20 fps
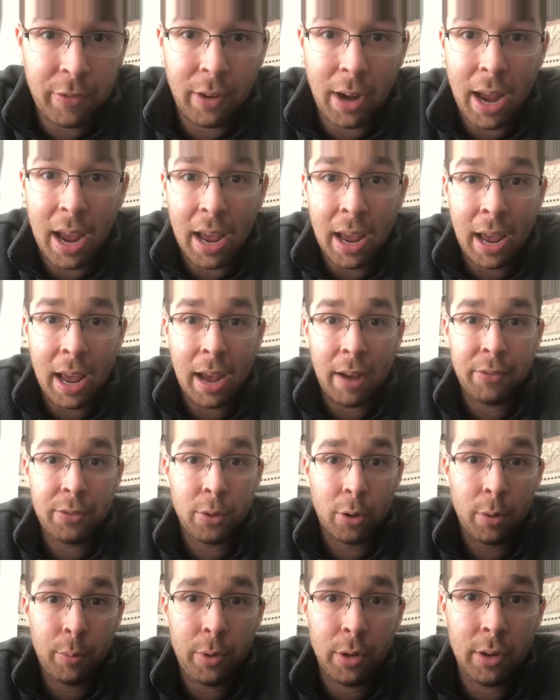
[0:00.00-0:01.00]
for
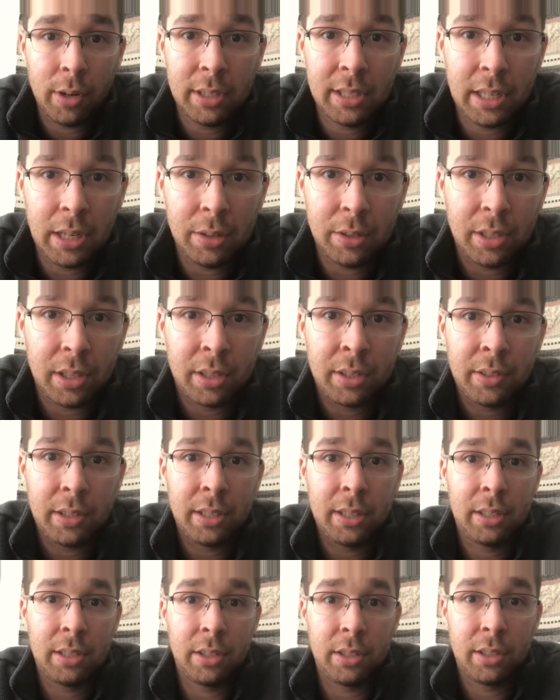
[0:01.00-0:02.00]
Hafthor Bjornsson. This
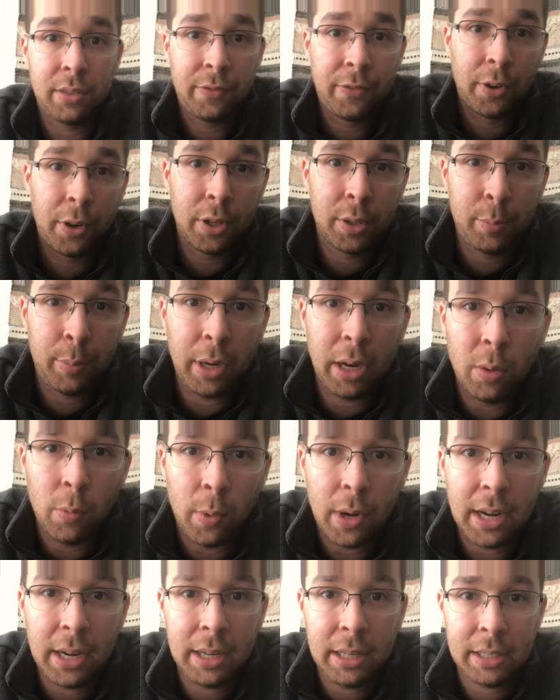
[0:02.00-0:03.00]
is his first big
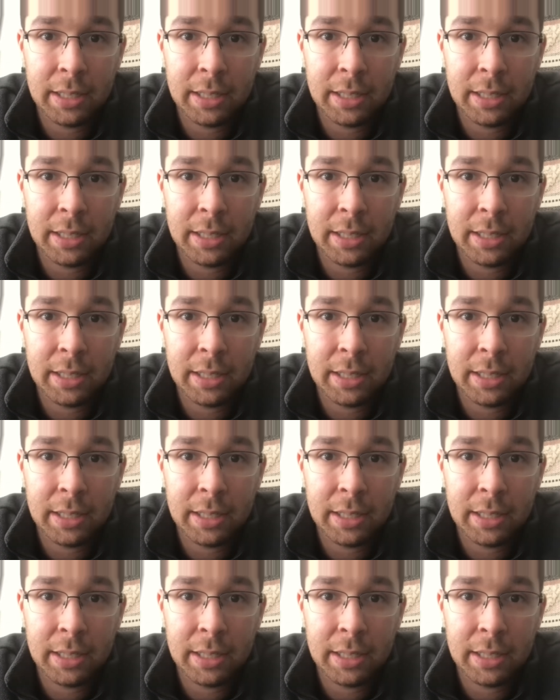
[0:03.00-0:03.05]
win.